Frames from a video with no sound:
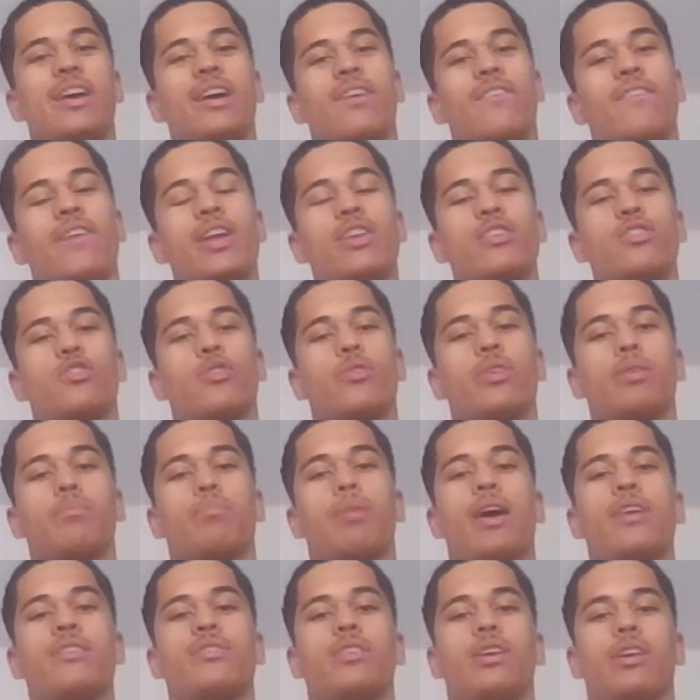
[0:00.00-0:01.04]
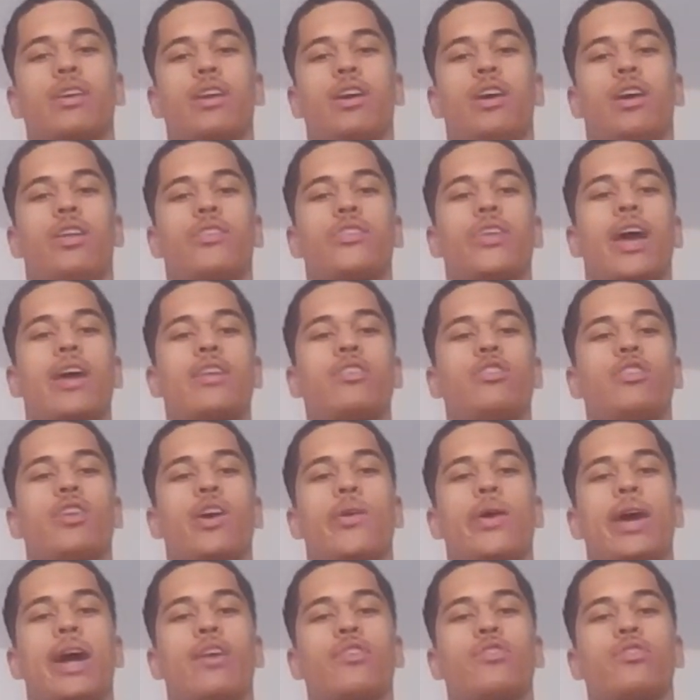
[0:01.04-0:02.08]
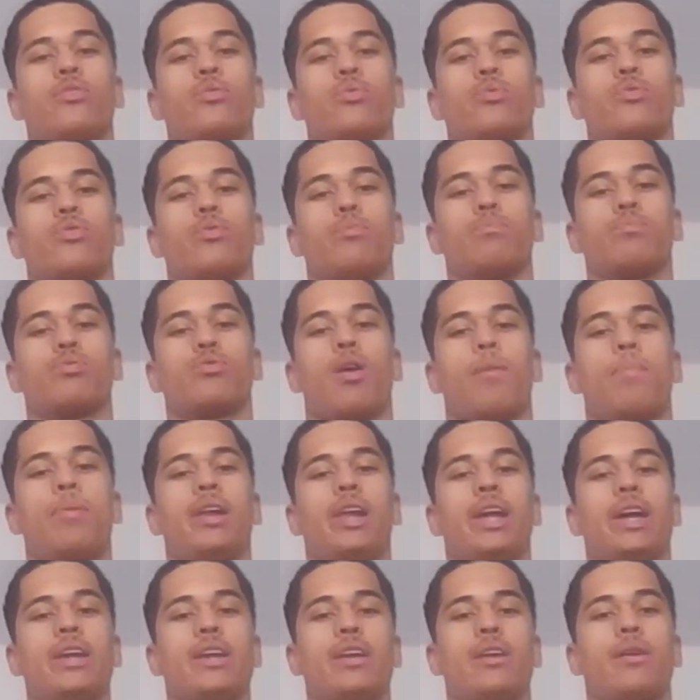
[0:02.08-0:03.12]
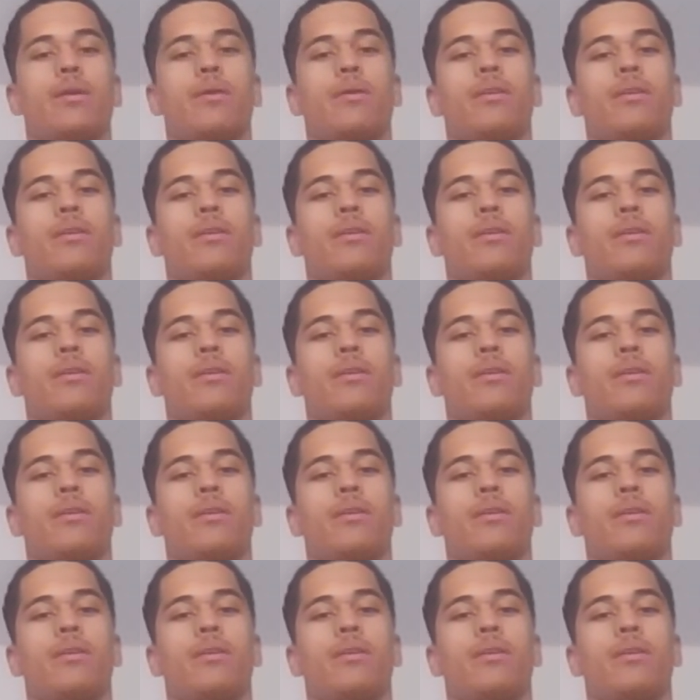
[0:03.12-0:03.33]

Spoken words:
when doing bicep curls and you know how to do them properly.